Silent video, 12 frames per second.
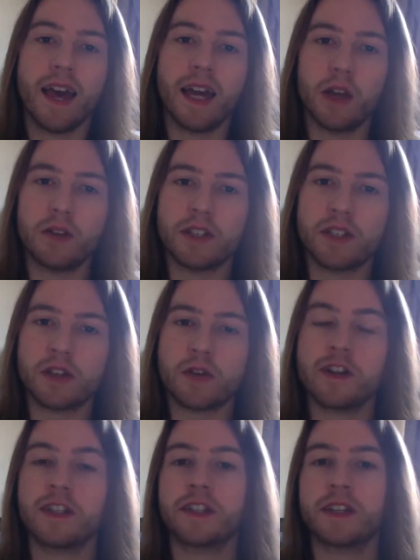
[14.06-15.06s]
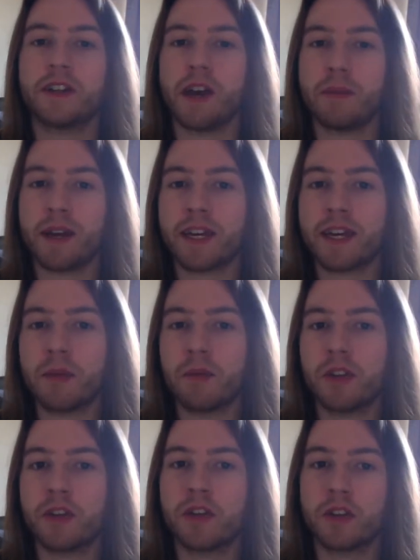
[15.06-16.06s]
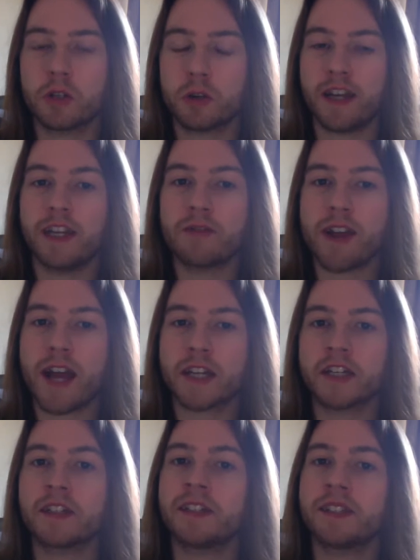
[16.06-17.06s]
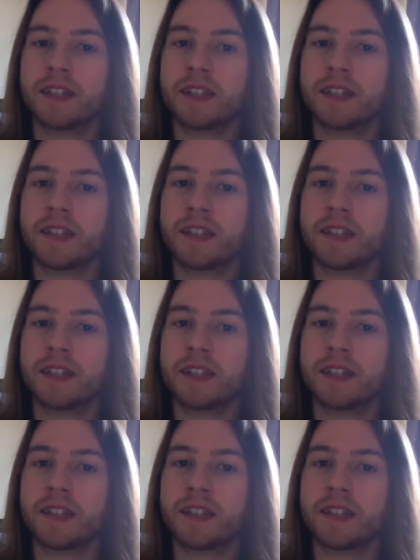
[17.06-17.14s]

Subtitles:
Hello, this is Chris, and I am back again with another trailer reaction.